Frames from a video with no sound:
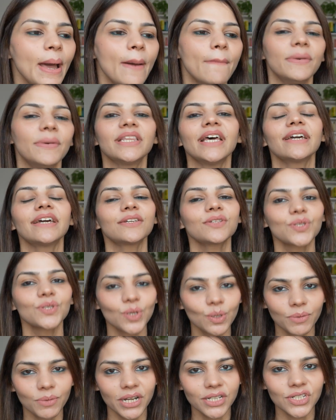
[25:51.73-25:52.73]
But thank you so
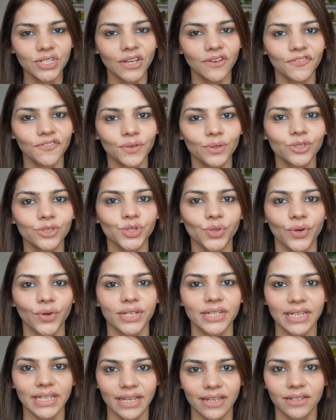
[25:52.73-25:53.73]
much if you joined
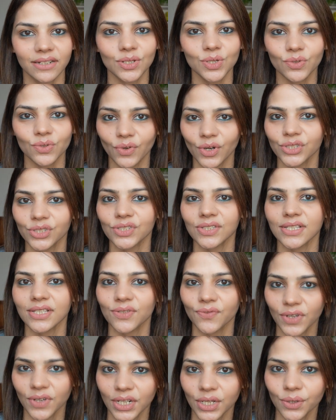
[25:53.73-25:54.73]
in to watch this
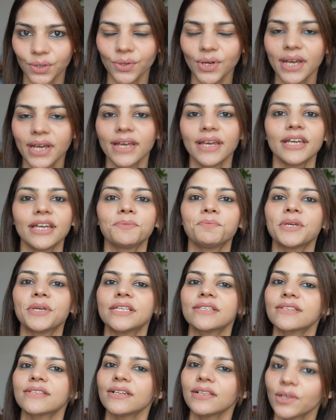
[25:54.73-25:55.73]
video. It means
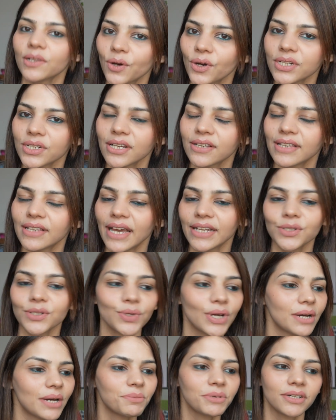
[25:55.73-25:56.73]
a lot that you
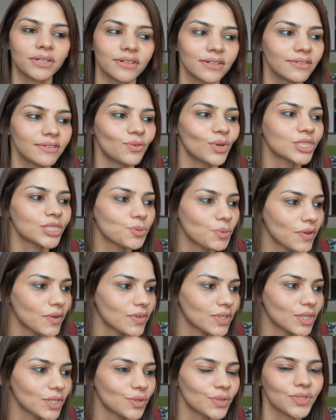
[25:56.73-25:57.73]
come here, watch my
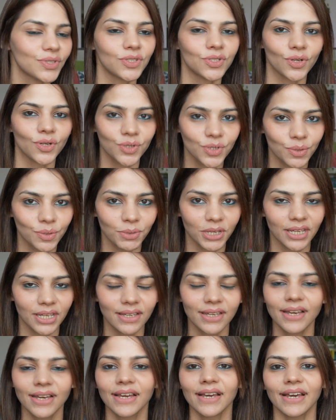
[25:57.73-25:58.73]
videos, talk to me
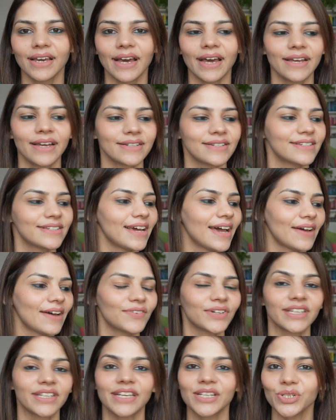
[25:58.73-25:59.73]
and have a
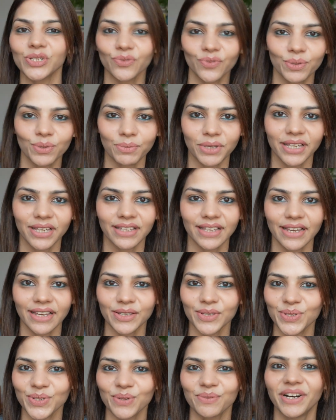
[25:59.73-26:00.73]
connection with me. Thank you
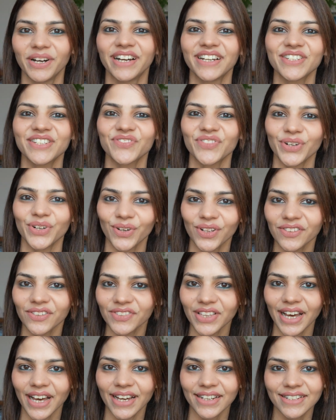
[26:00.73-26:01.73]
so much for all of
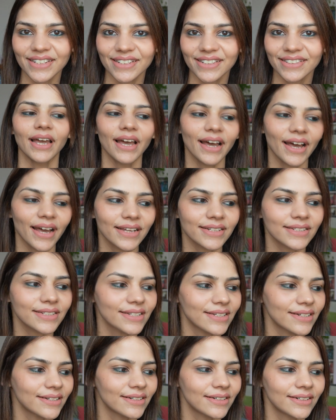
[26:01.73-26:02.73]
that. And
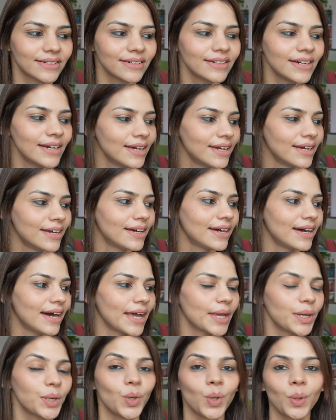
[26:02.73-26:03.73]
I
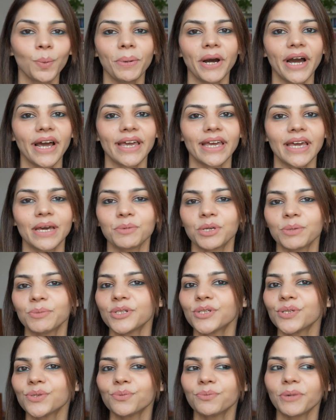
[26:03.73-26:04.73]
hope I am able
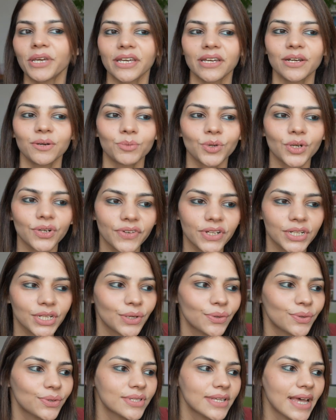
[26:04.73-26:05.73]
to make more
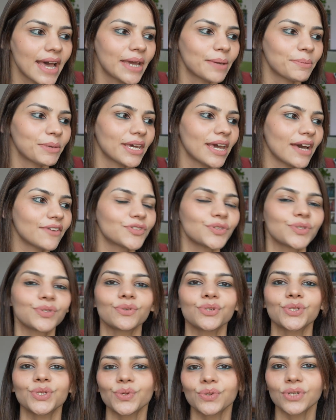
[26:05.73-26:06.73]
videos. I may have to
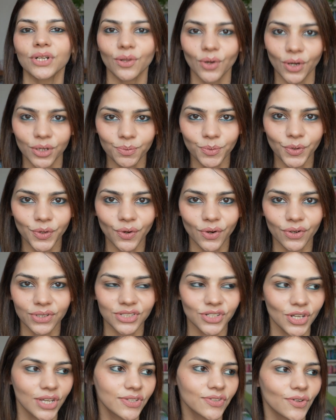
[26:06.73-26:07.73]
shoot a lot more
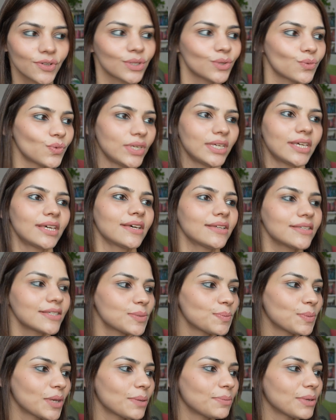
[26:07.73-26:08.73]
just on the weekends
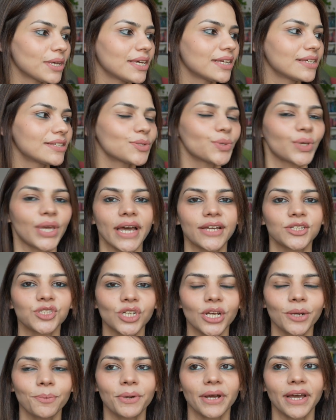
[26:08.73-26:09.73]
maybe to catch up,
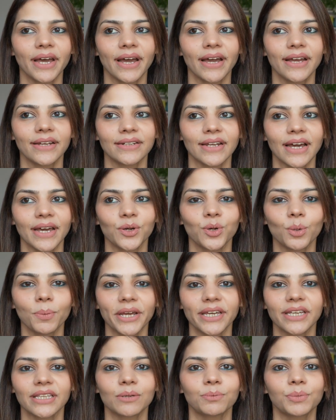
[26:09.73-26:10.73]
and I hope I can
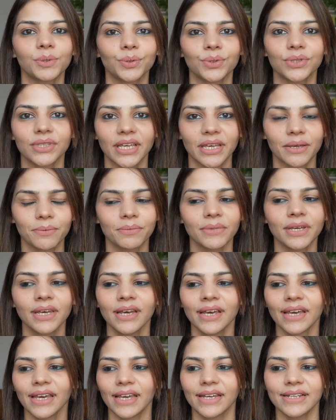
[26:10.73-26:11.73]
upload them
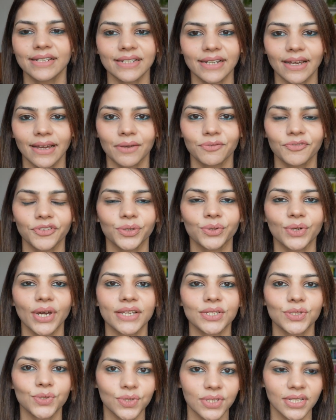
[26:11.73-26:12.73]
in time for you guys to
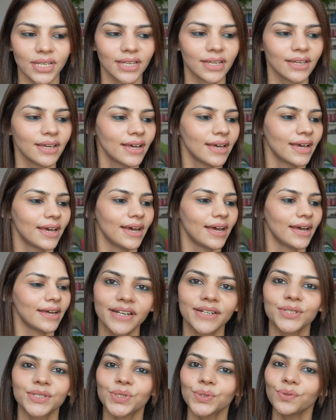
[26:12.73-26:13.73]
see. And
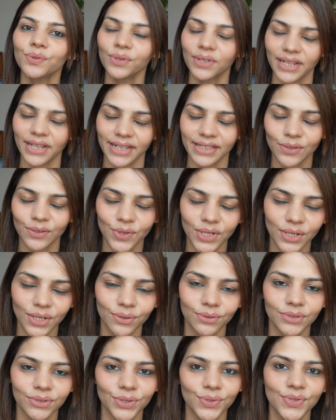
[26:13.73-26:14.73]
do like the video,
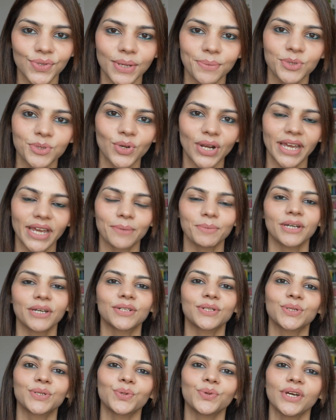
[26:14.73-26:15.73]
do subscribe,
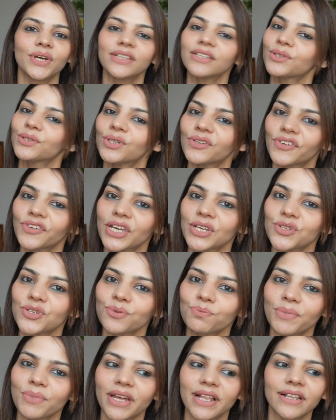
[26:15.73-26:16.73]
do hit the notification
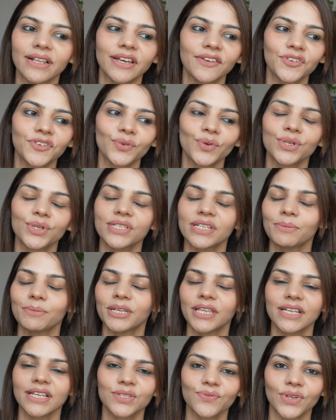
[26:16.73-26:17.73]
bell if you want to see my
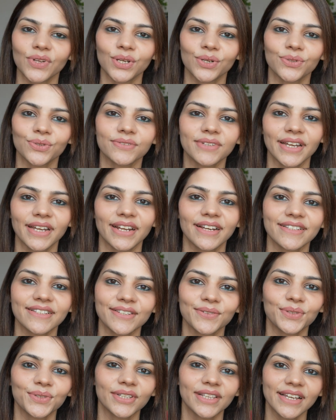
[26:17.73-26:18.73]
next video, and I'll see you in
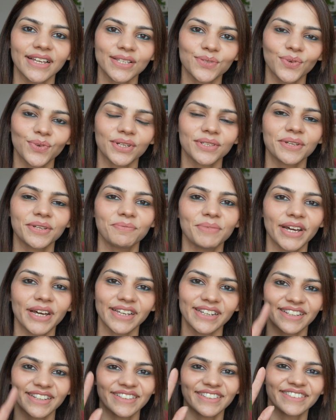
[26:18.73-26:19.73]
the next one.
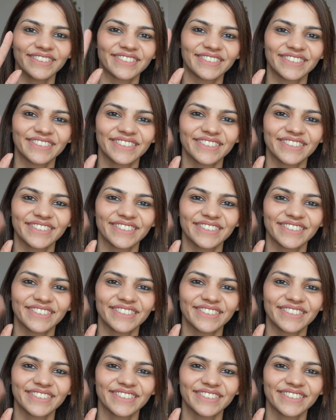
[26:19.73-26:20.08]
Bye.